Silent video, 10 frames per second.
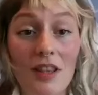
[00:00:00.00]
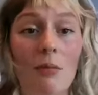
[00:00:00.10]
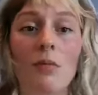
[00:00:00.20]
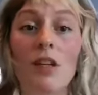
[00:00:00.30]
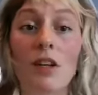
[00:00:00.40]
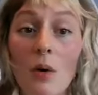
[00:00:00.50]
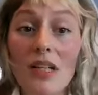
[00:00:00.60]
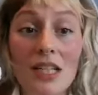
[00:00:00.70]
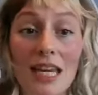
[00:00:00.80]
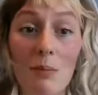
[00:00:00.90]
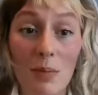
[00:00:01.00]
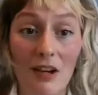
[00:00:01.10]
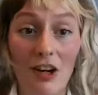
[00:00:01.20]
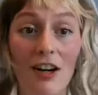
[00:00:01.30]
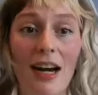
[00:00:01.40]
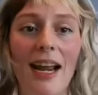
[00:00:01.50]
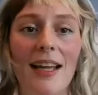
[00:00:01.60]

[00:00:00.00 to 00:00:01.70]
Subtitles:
ignore them, they're going to get bigger,